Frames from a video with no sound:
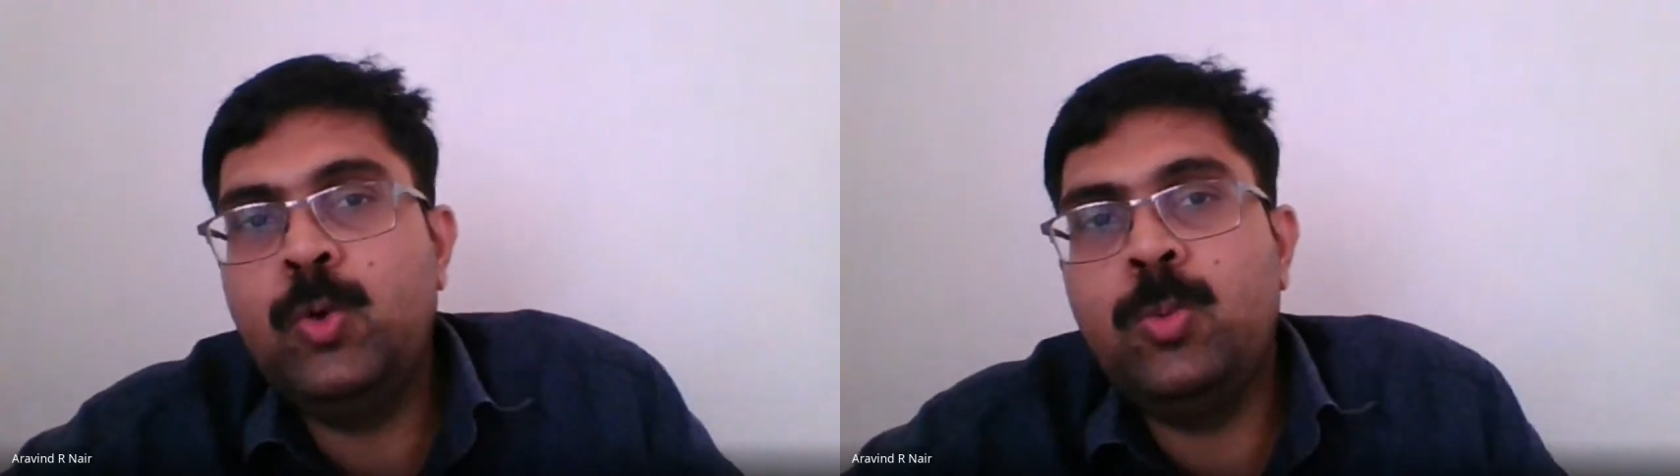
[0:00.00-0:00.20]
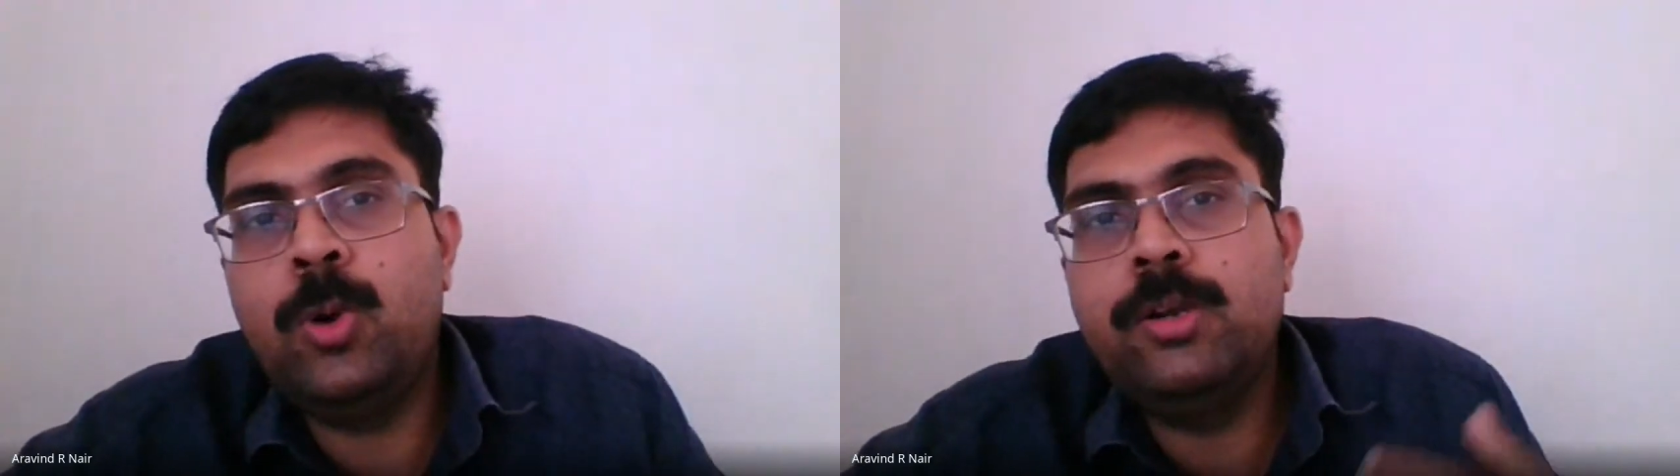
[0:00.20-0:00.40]

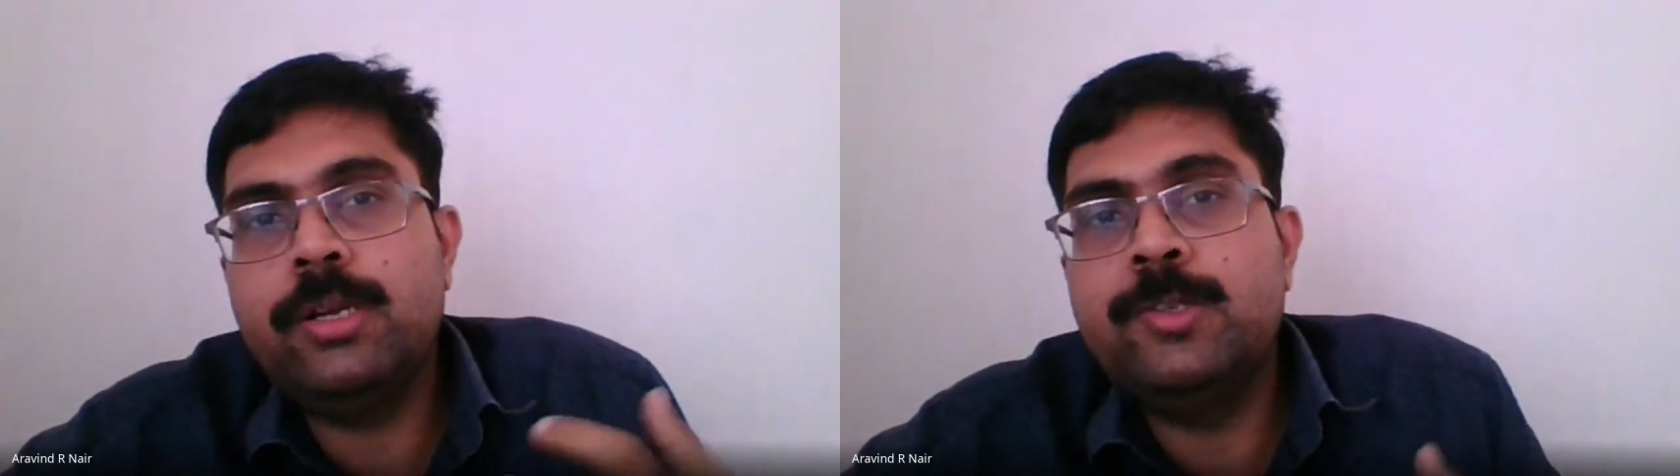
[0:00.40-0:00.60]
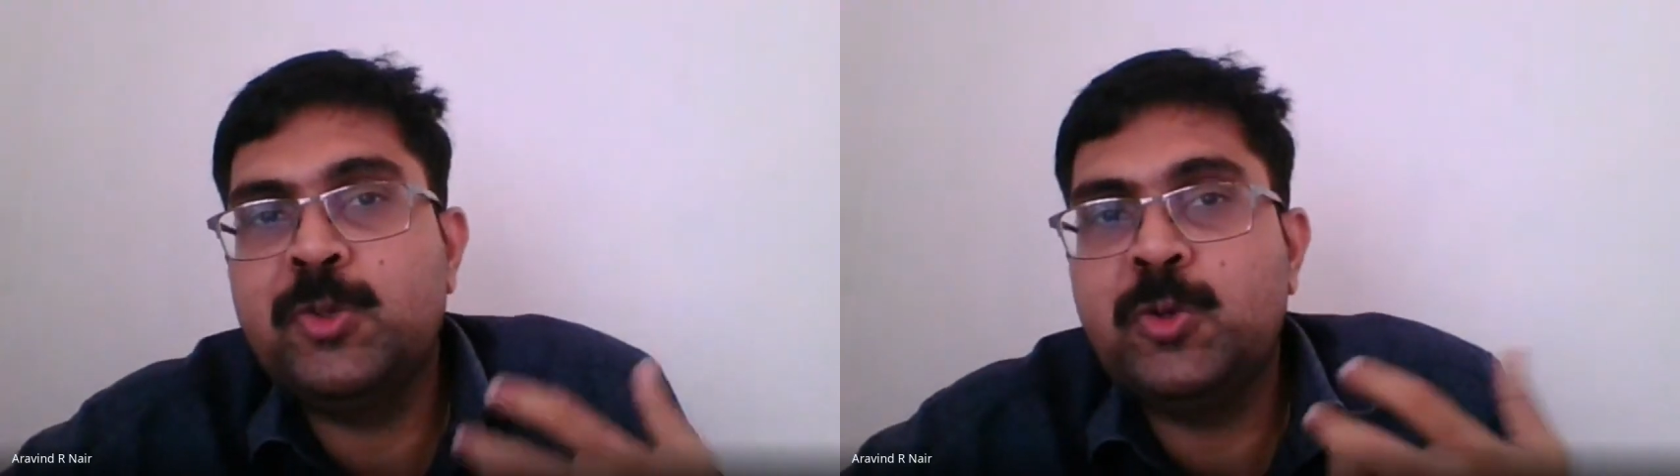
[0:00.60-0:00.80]
know
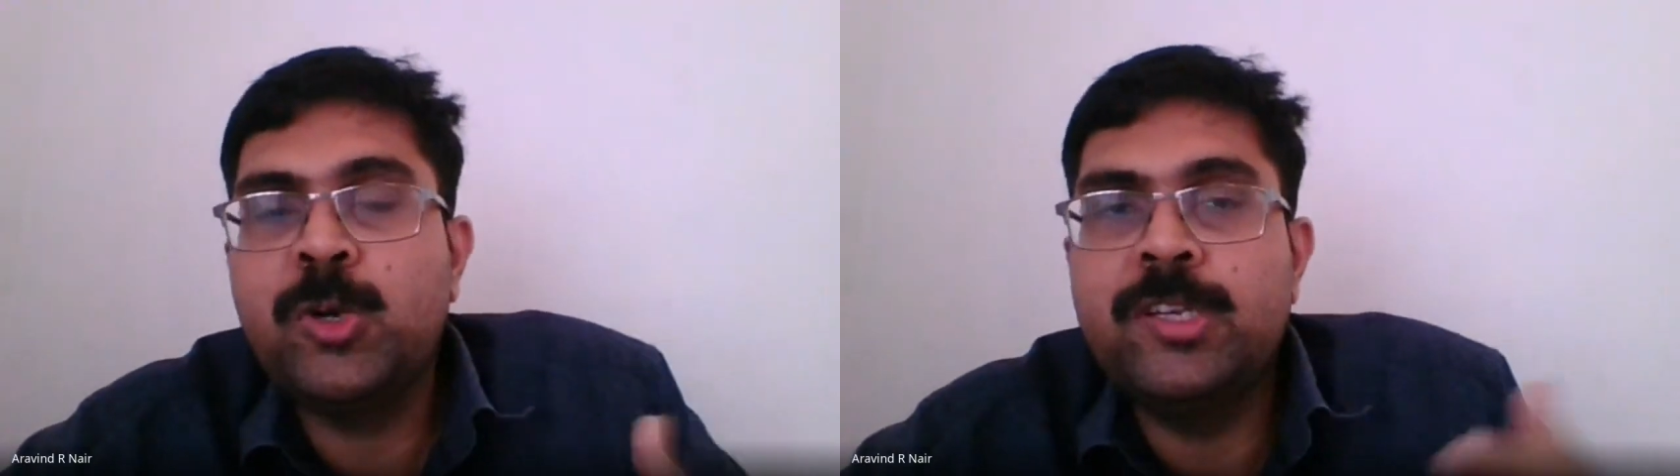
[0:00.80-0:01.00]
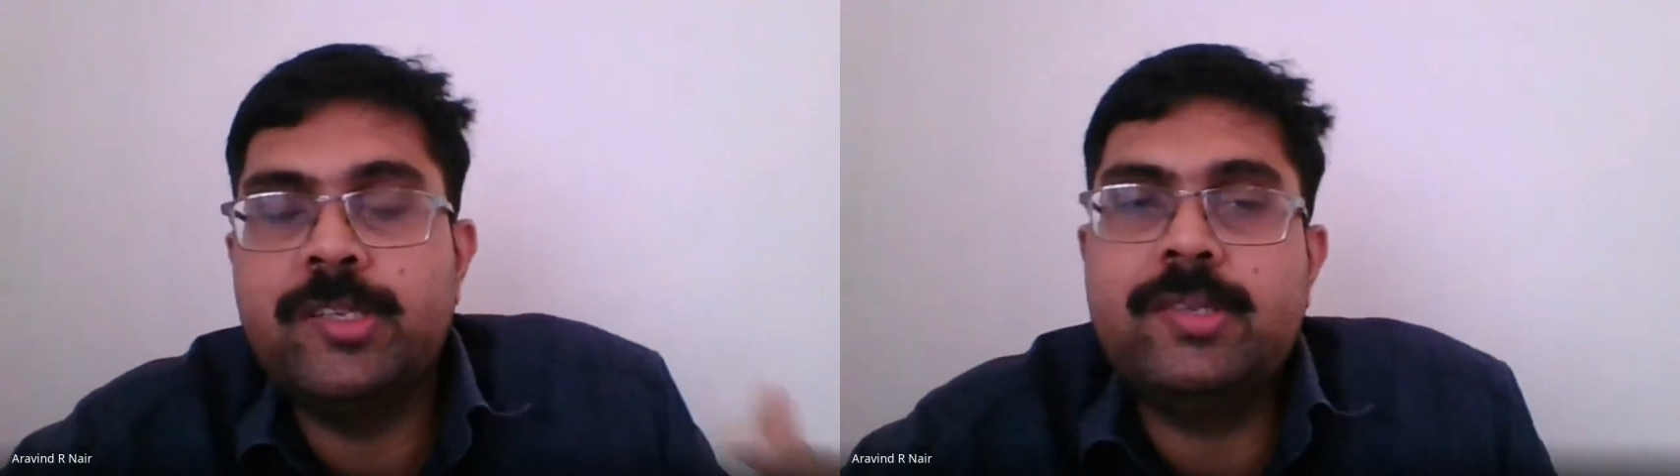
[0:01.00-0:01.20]
what a
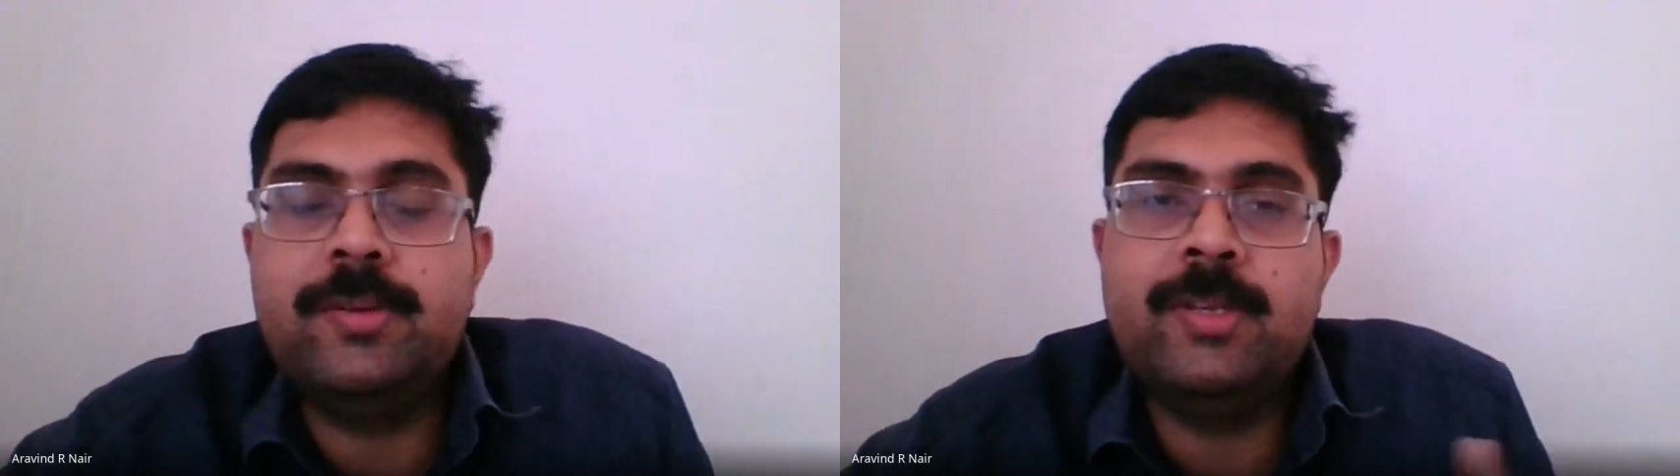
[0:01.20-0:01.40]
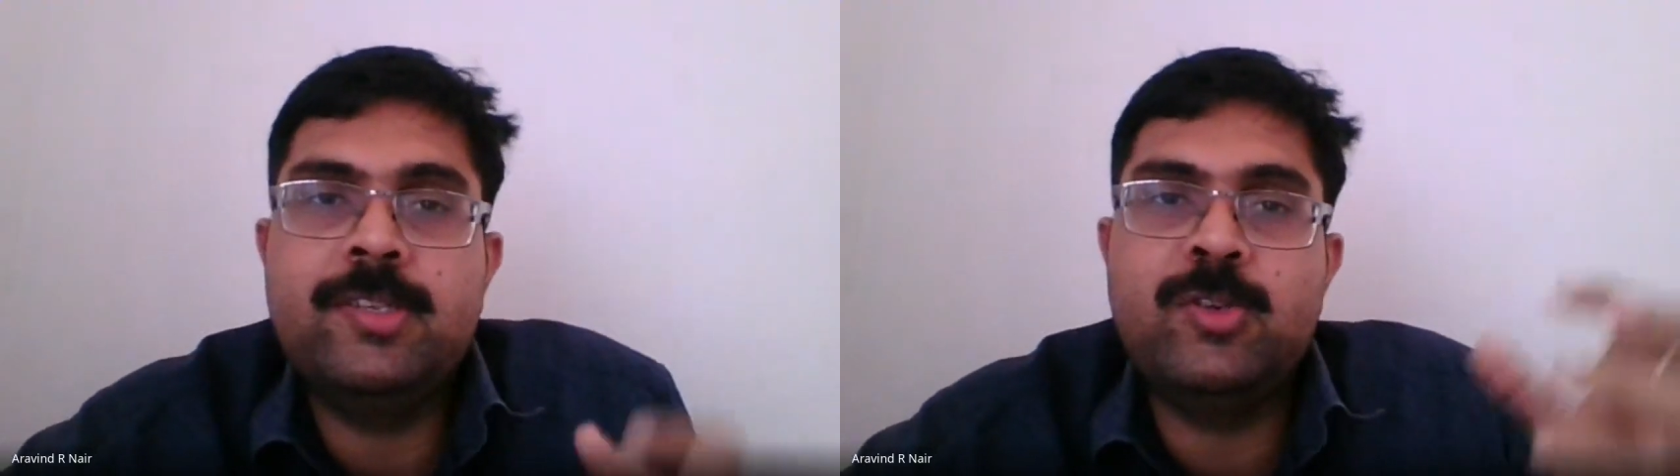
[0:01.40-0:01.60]
stroke is.